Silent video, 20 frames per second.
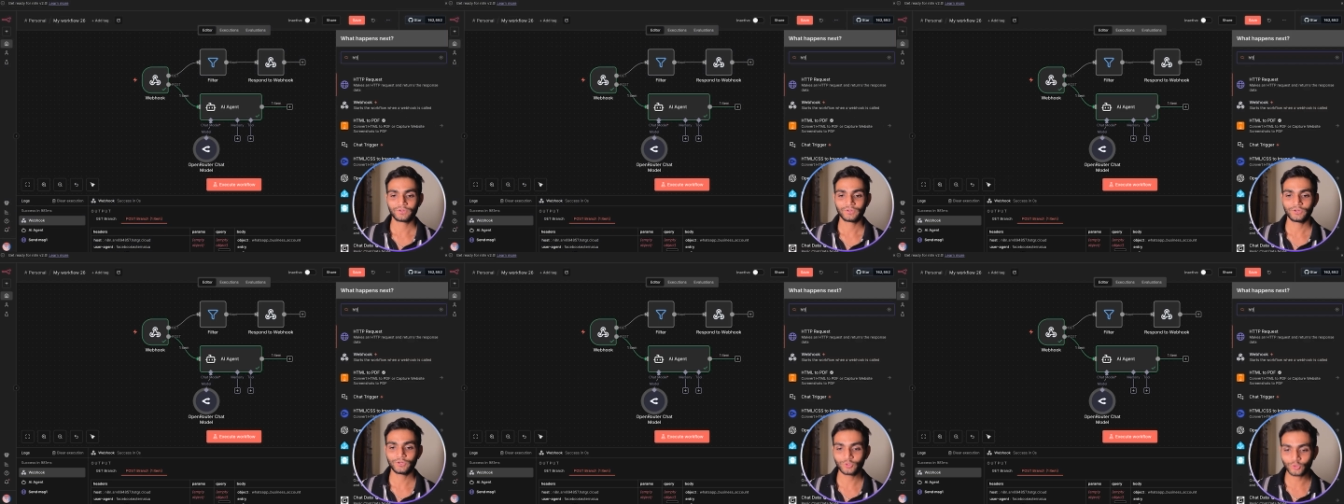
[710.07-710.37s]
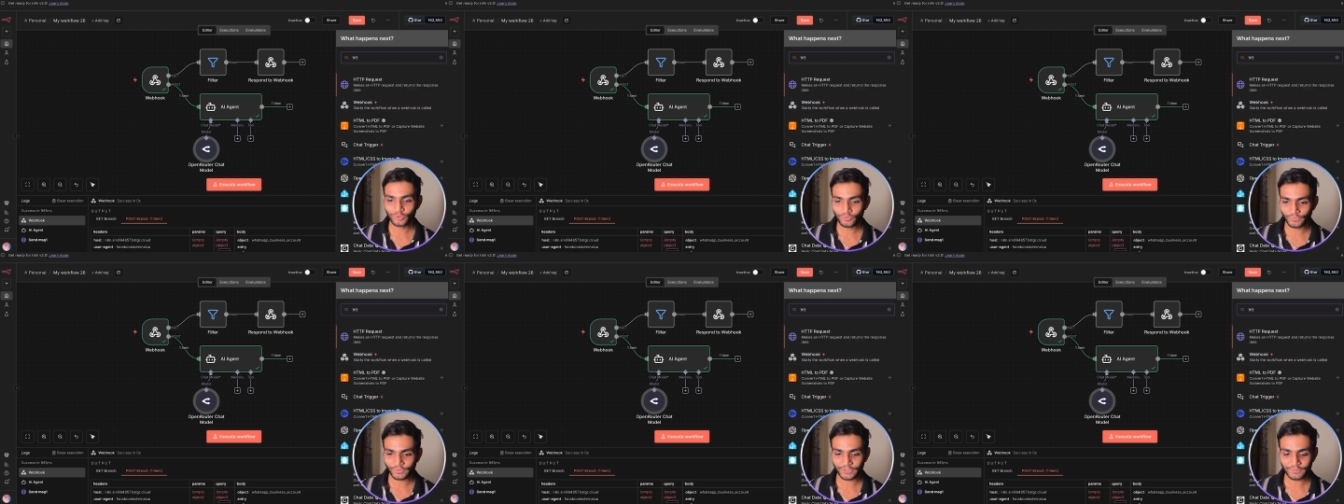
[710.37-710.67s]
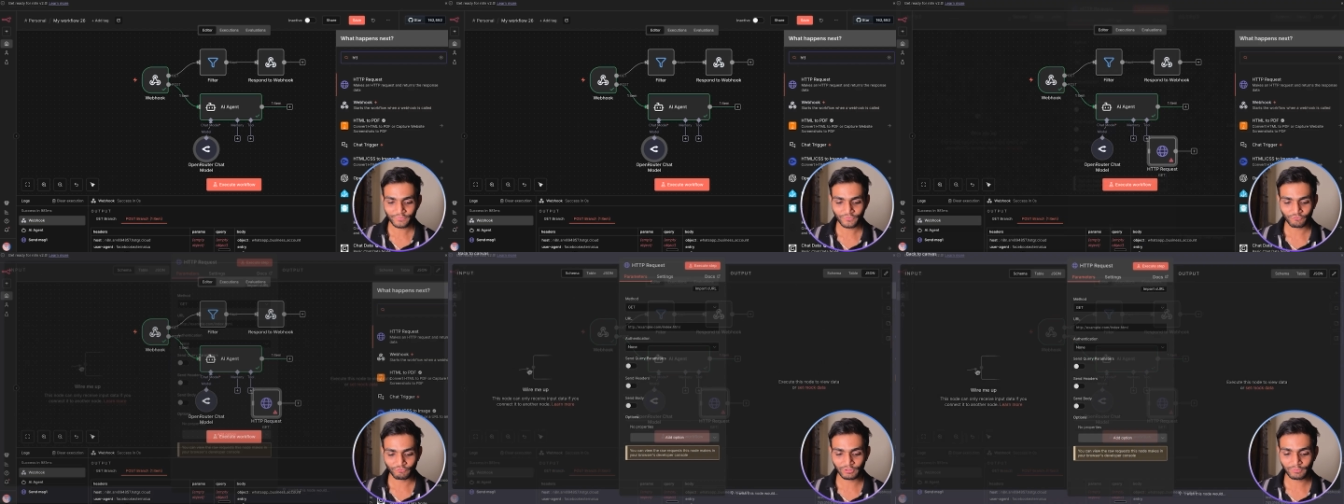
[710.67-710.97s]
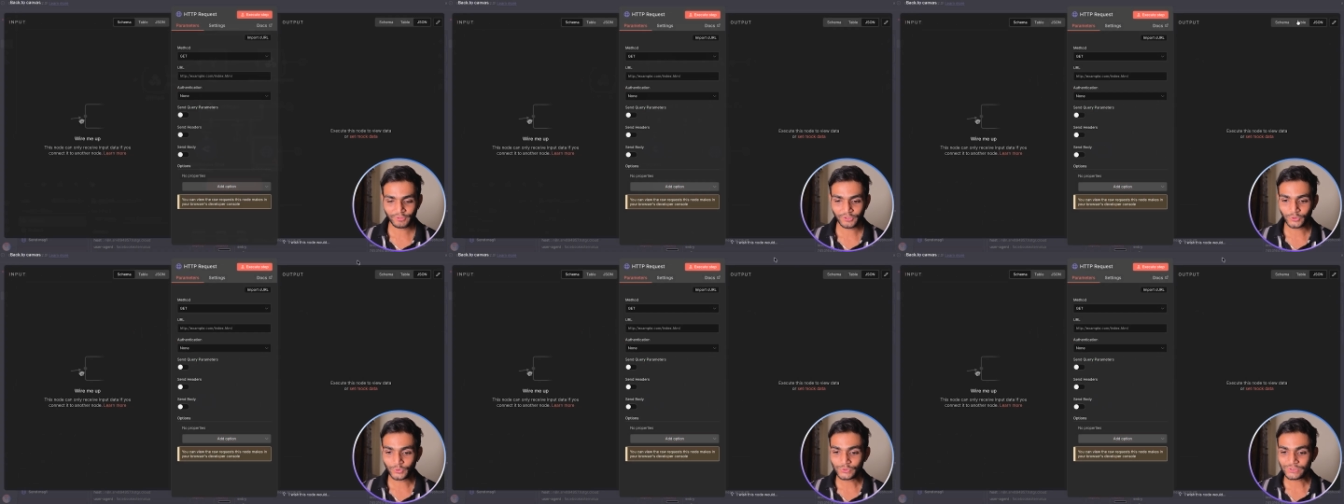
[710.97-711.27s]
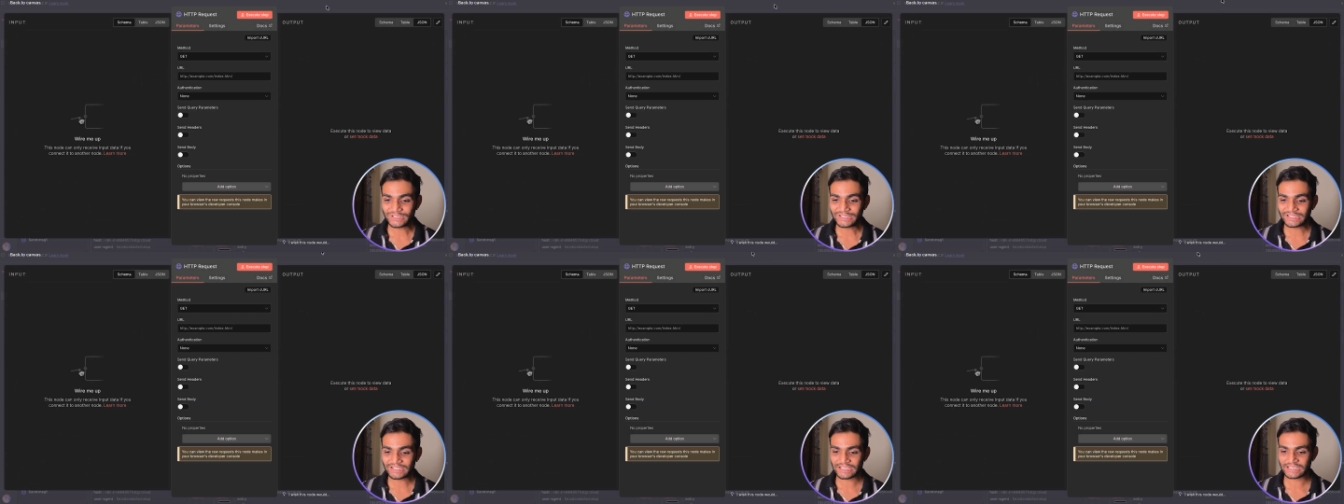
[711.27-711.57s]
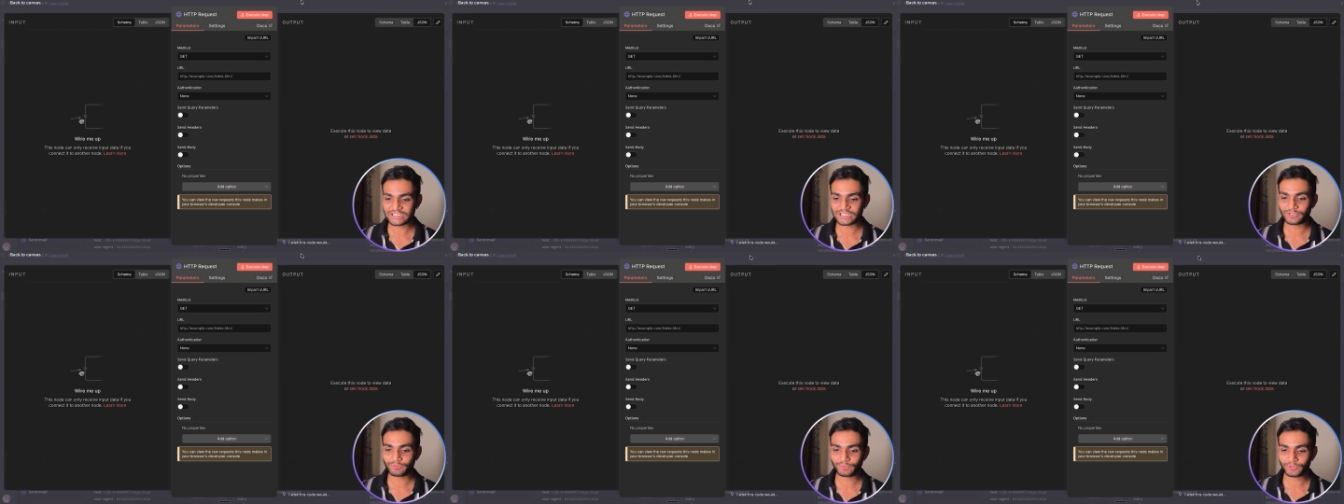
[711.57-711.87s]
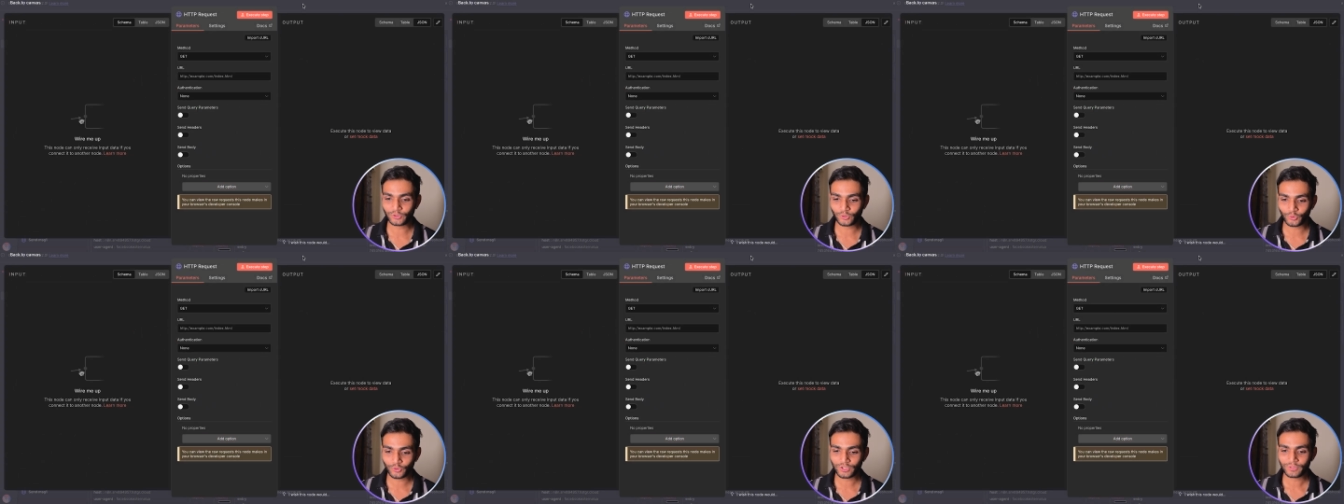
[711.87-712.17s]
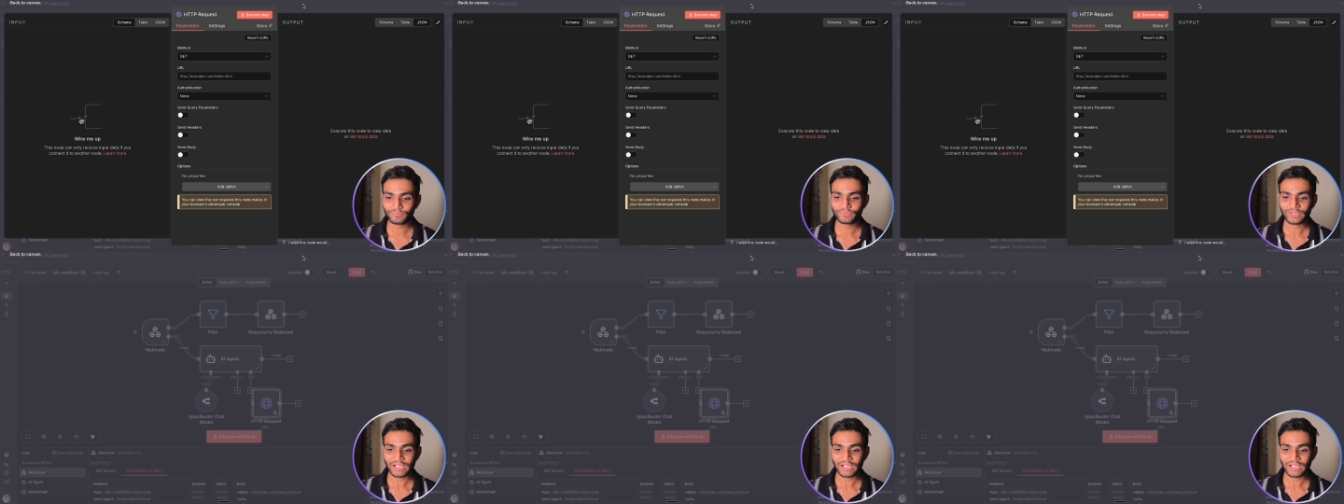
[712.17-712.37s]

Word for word: And don't worry, we'll be using this HTTP node.